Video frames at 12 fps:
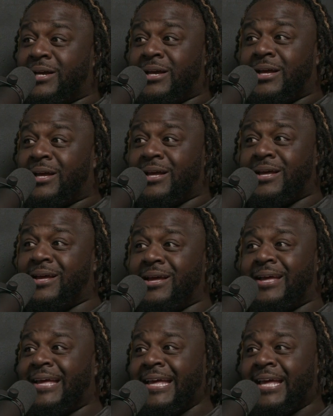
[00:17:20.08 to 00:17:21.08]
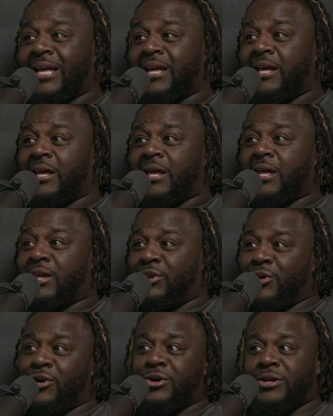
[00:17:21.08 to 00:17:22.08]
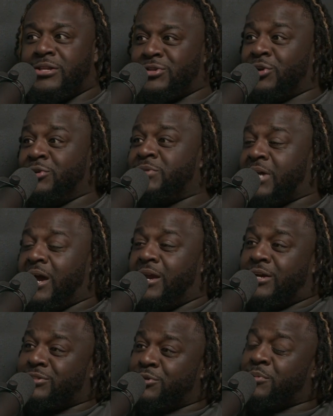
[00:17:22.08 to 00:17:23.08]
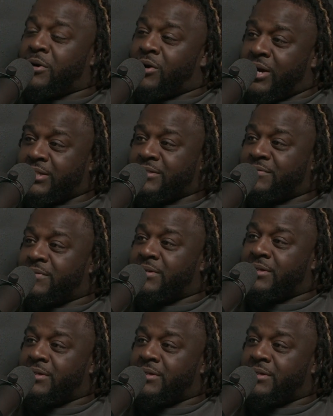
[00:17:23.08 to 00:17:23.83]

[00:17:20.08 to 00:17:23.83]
what? You're so you was out here super aggressive.